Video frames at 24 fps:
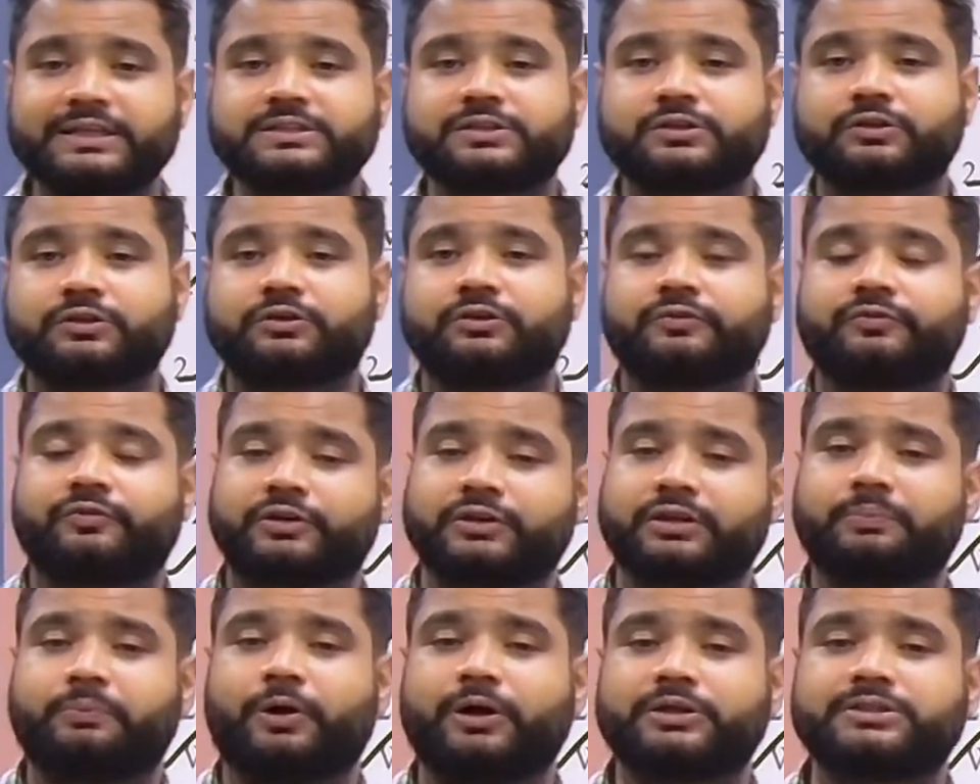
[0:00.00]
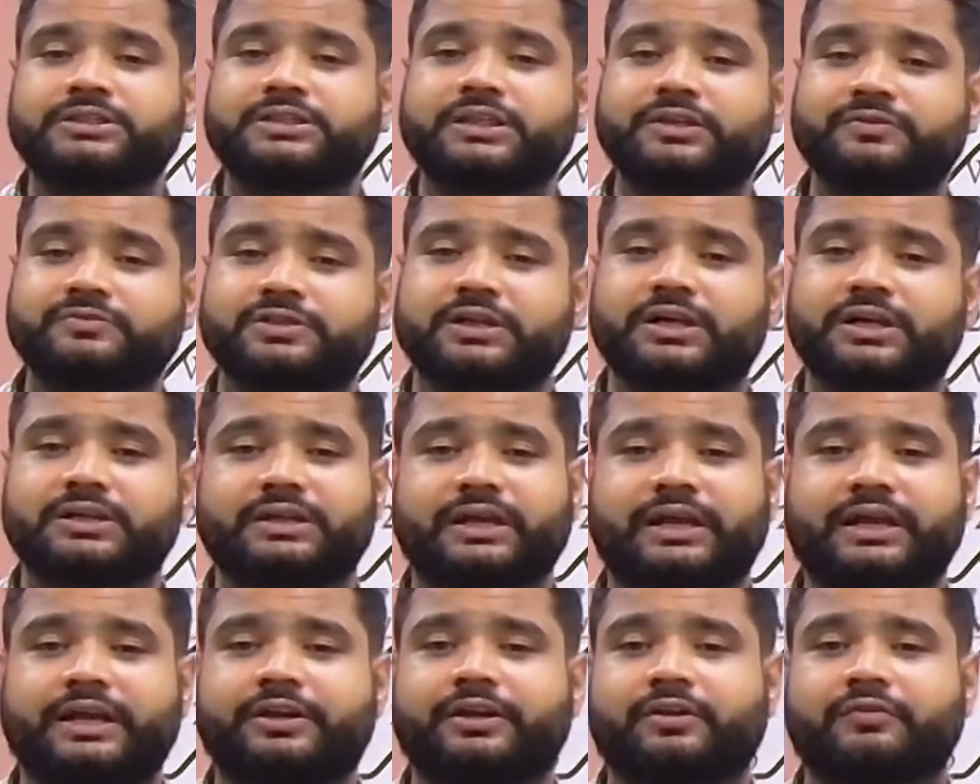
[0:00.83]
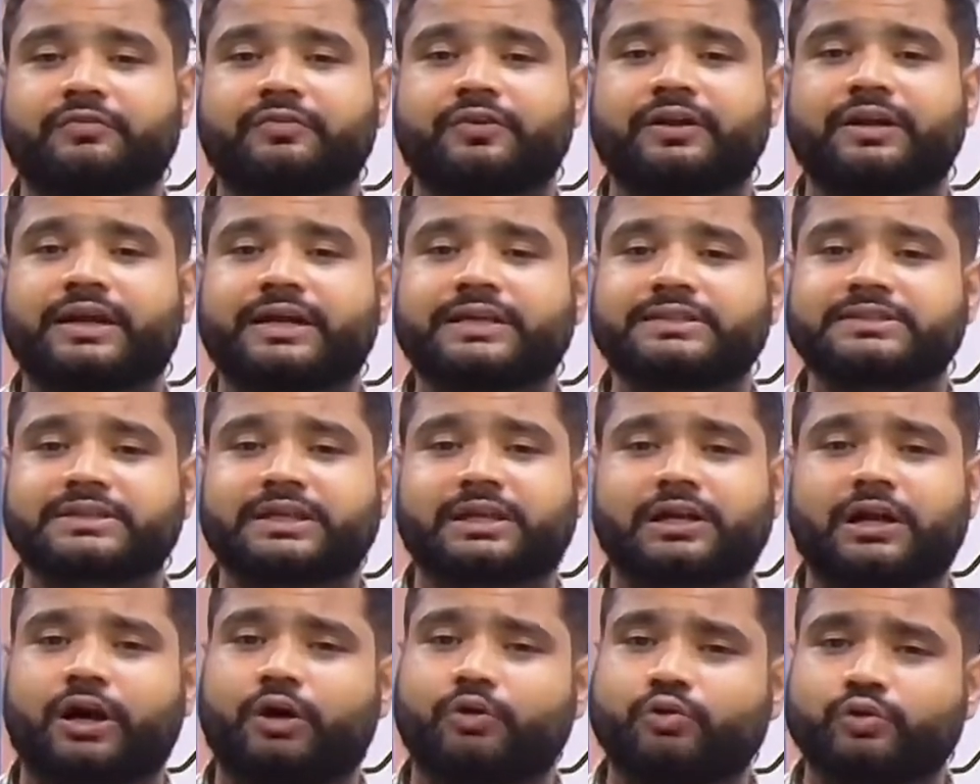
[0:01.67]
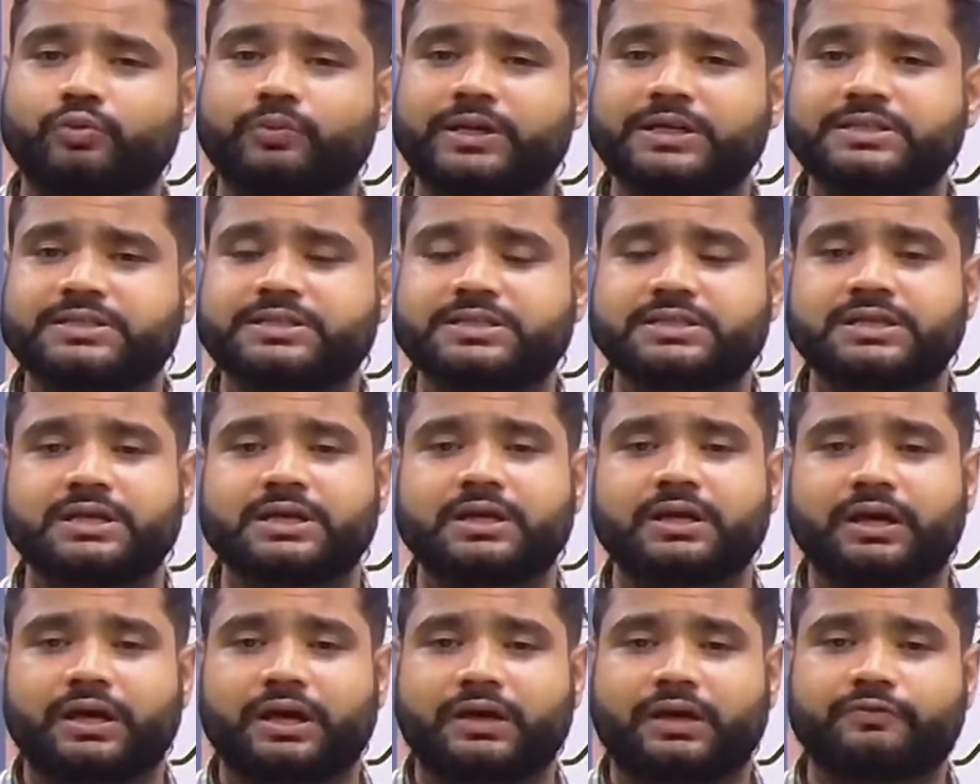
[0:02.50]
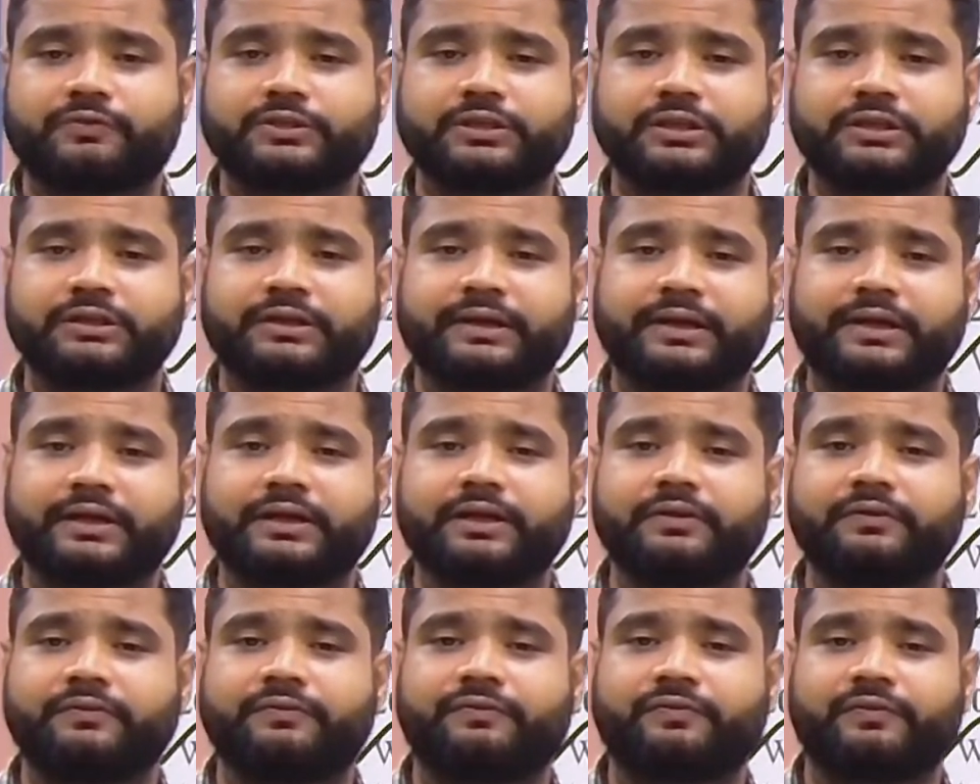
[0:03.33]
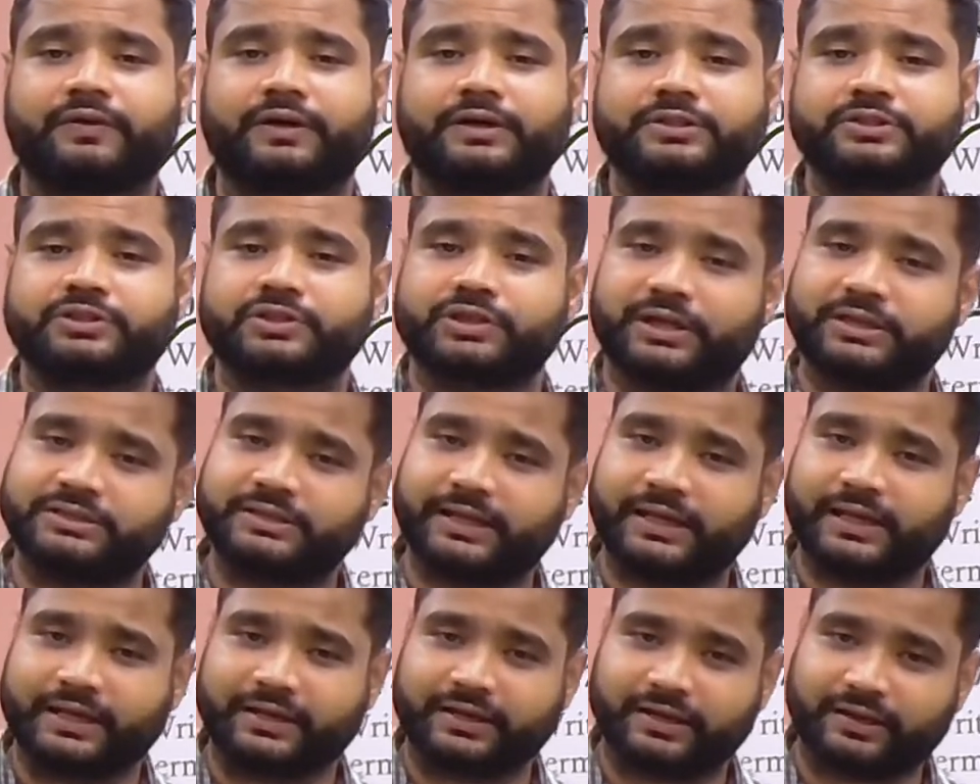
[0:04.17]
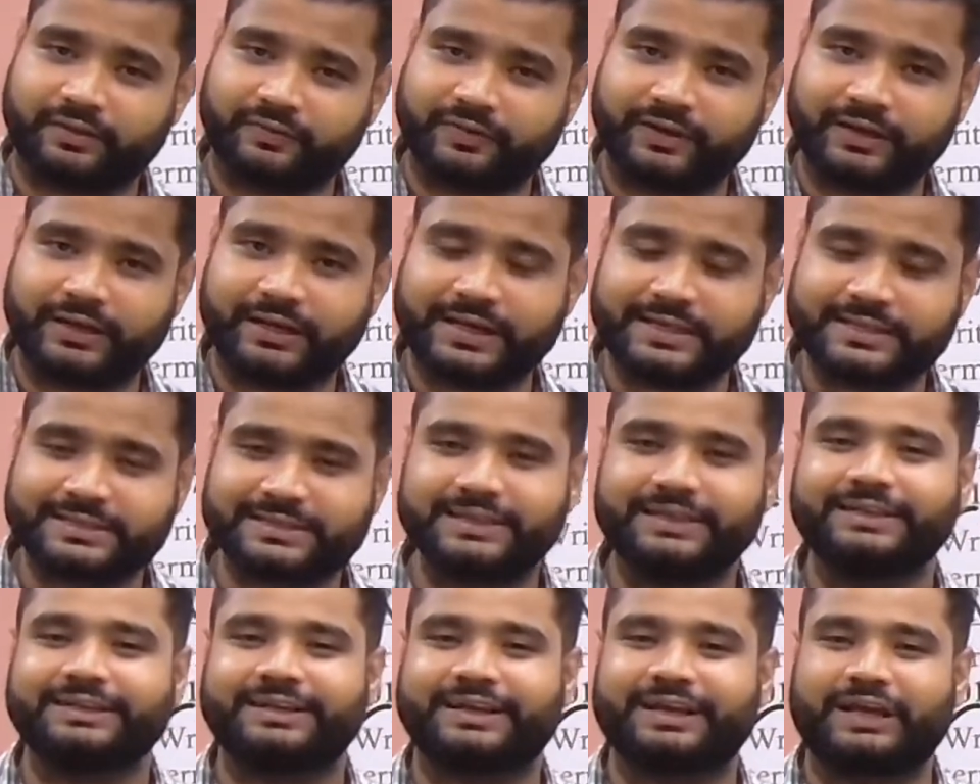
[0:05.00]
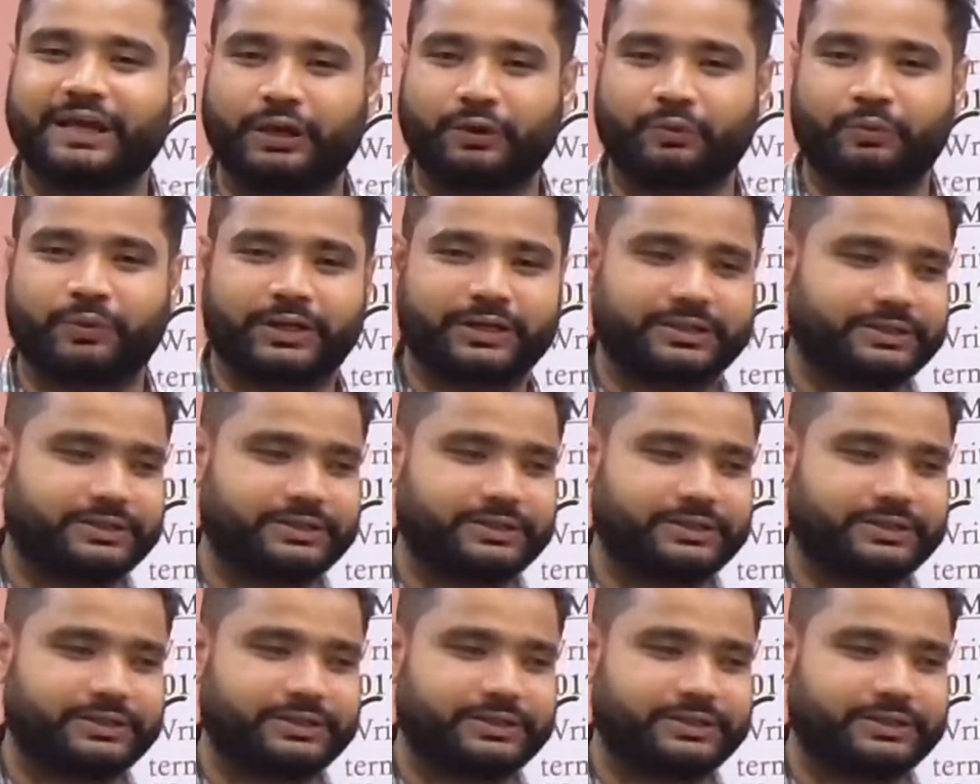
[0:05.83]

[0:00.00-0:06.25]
So for the positive charge, the electric field lines are outwards, and for the negative charge, the electric field lines are inward.